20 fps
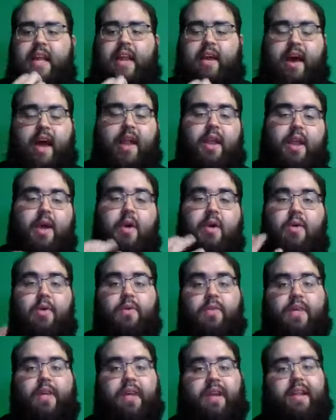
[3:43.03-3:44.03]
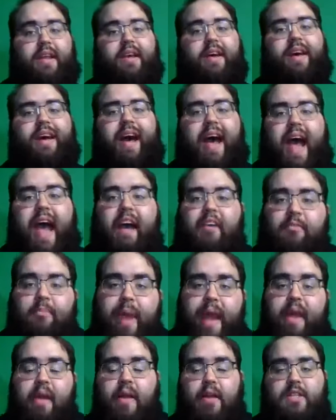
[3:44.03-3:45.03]
Now, I know that I
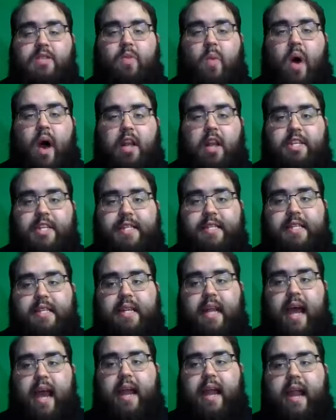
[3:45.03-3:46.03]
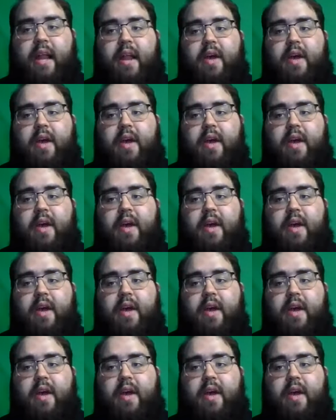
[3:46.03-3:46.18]
have parents watching tonight.